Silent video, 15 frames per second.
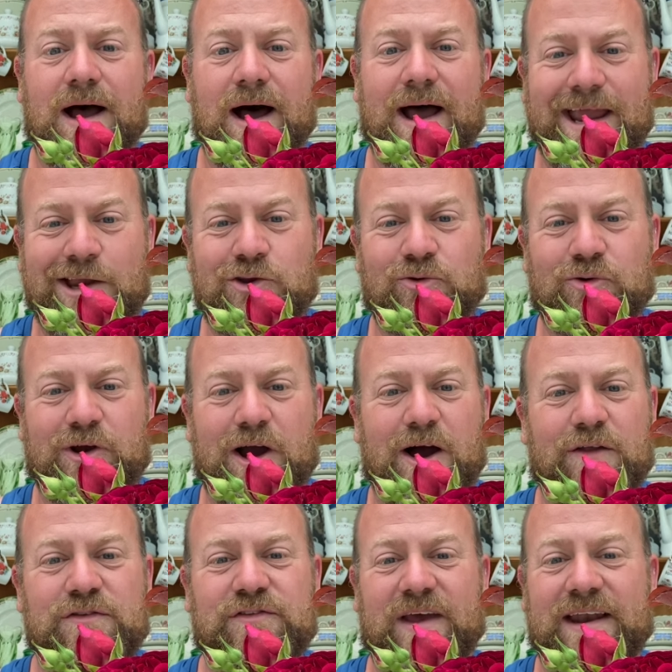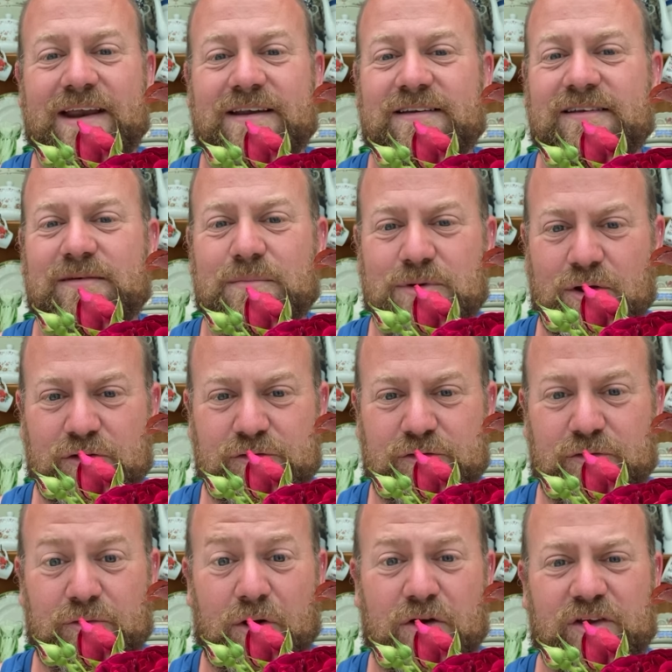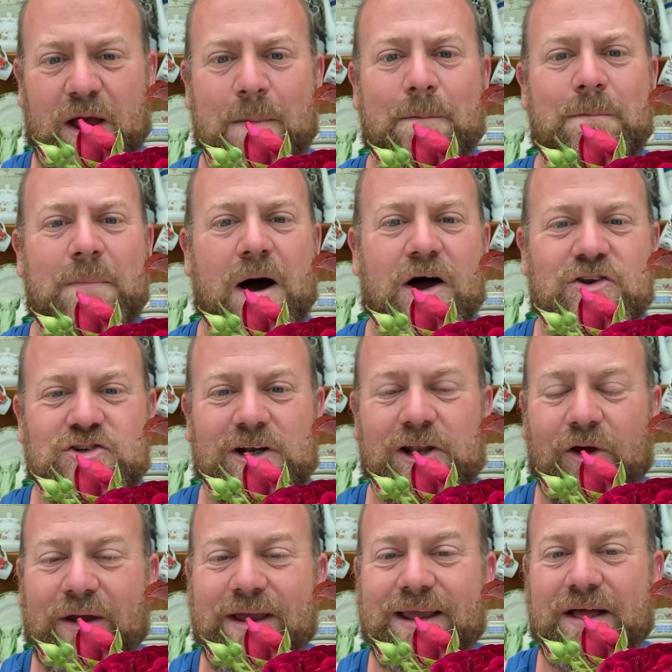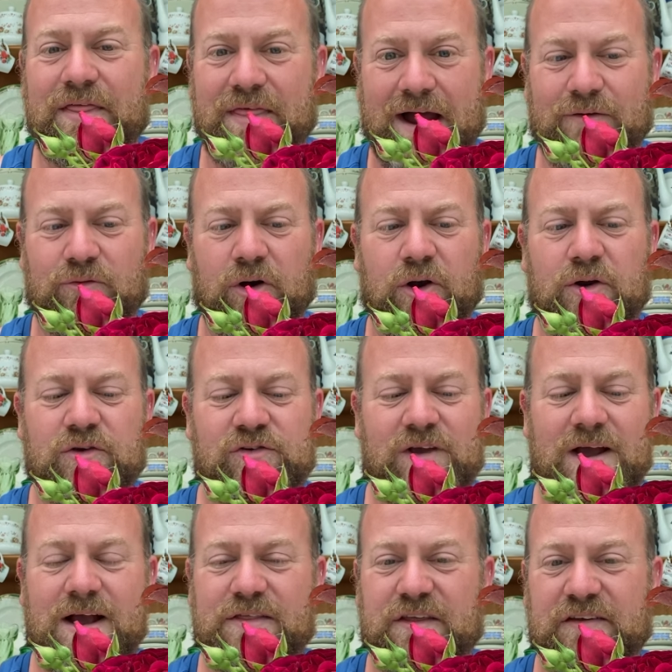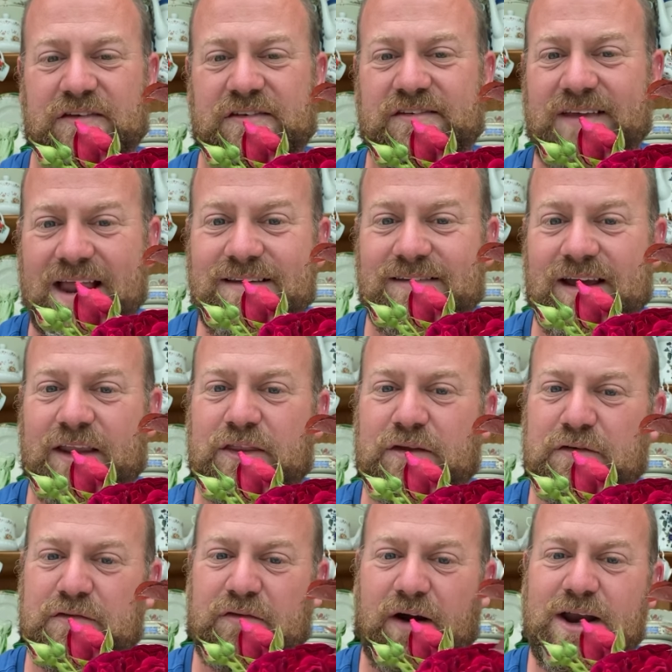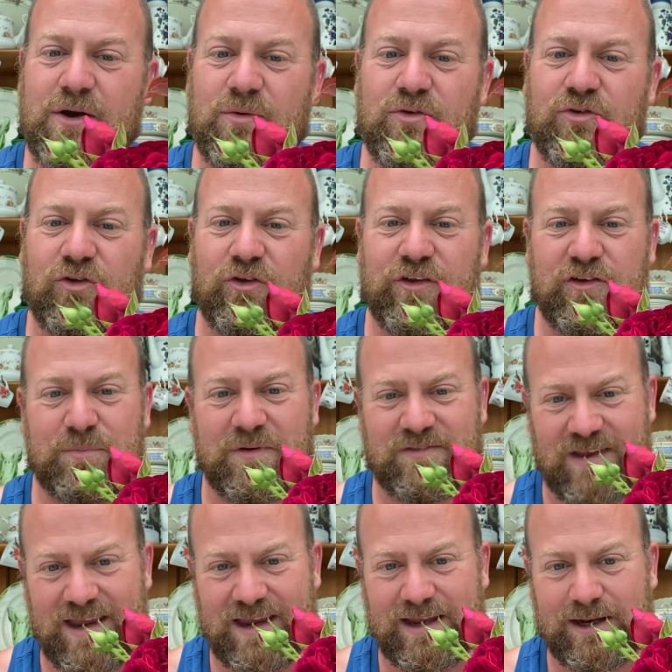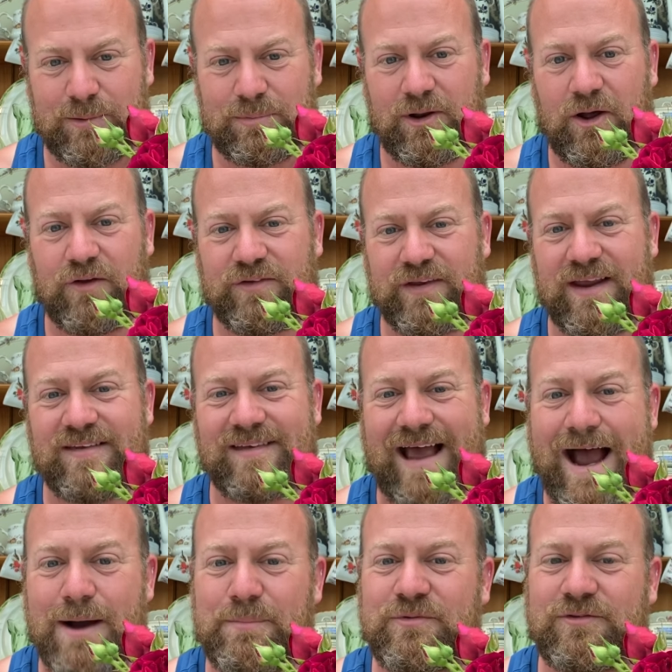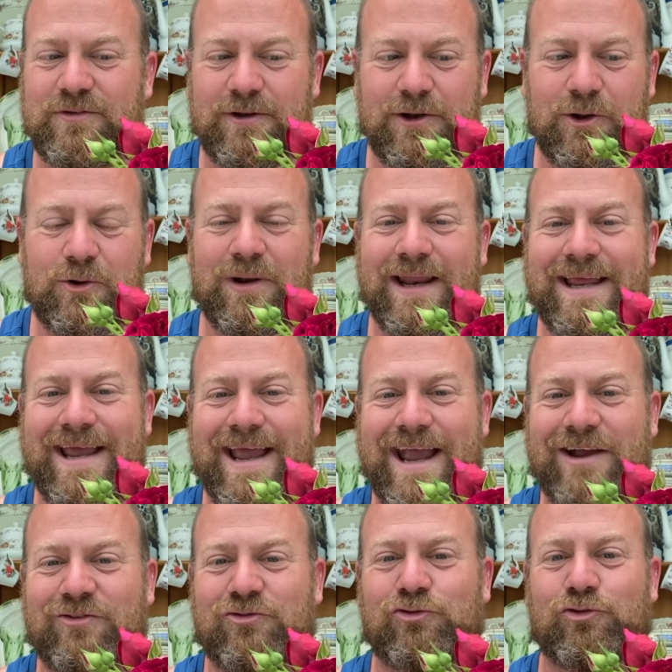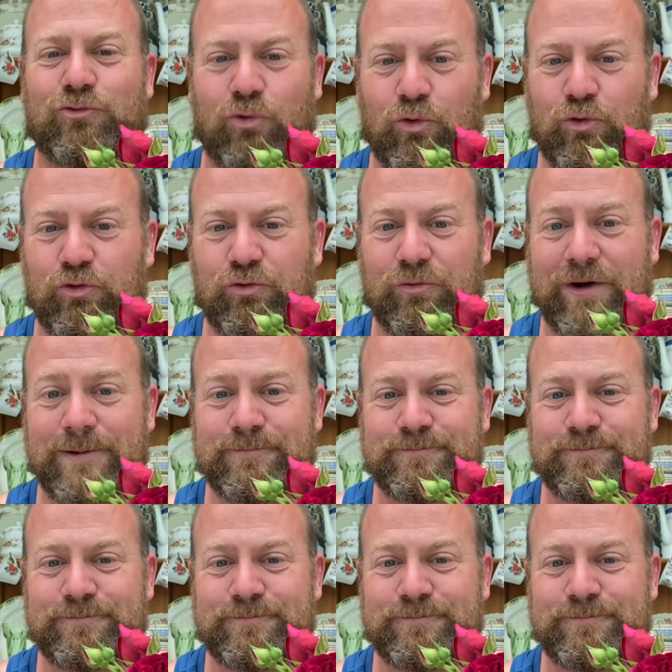in your gardens, and it is a beautiful rose. And much like that rose, the scent and the fragrance on this particular plant is absolutely extraordinary.